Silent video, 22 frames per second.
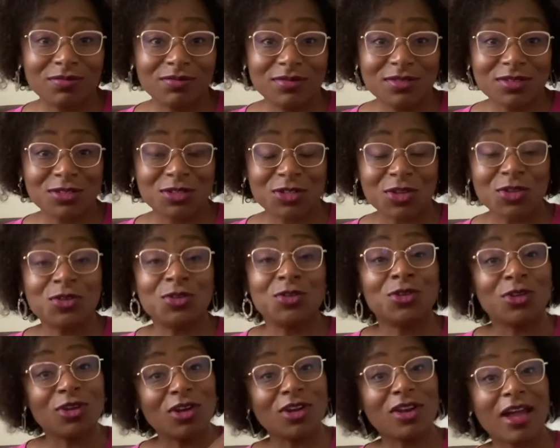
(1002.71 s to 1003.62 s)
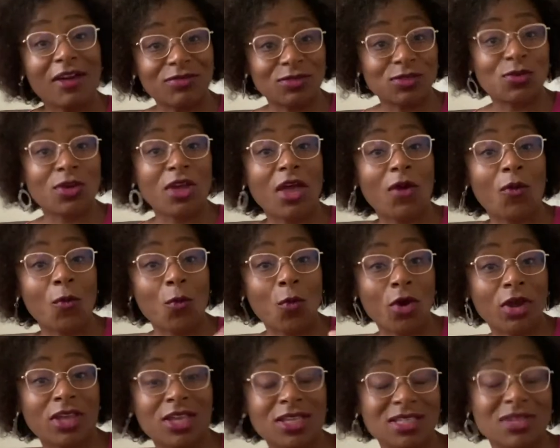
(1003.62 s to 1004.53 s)
So you're going to have to get
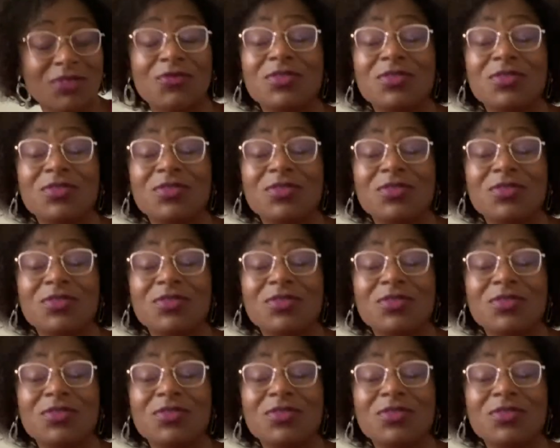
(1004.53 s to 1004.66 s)
work yourself.